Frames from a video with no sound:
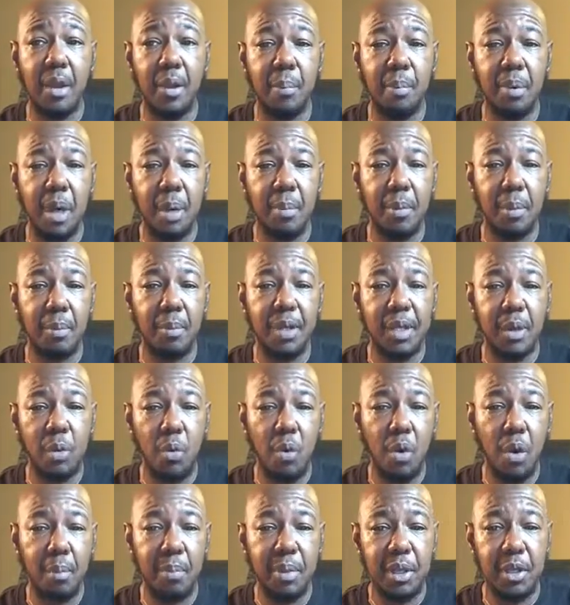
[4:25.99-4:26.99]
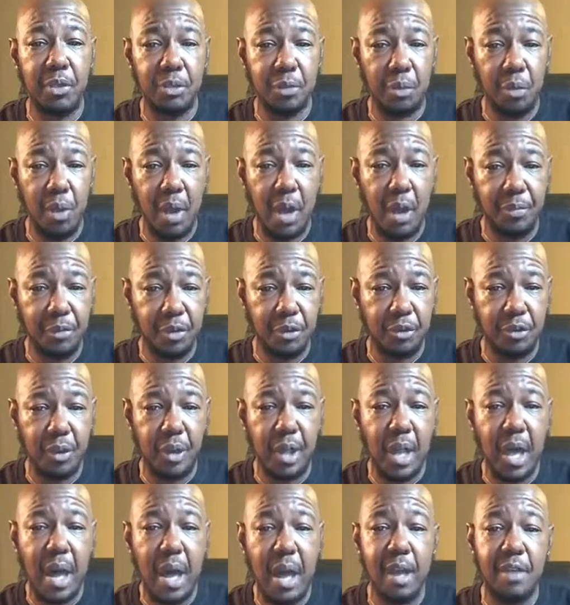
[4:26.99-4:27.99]
and probably won't be throughout this
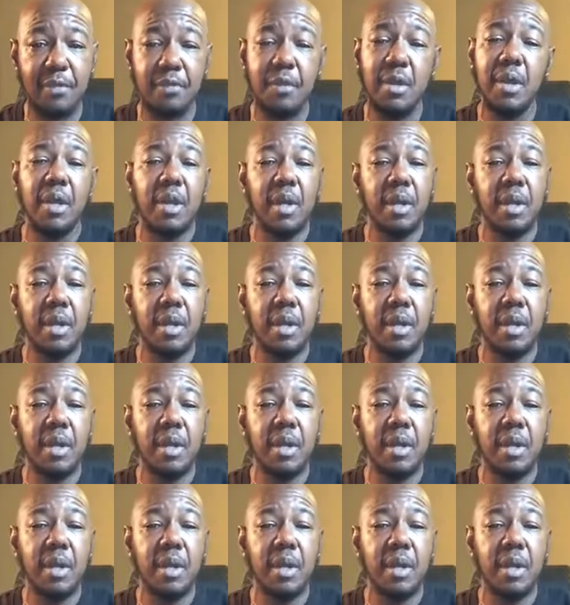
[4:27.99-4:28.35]
live,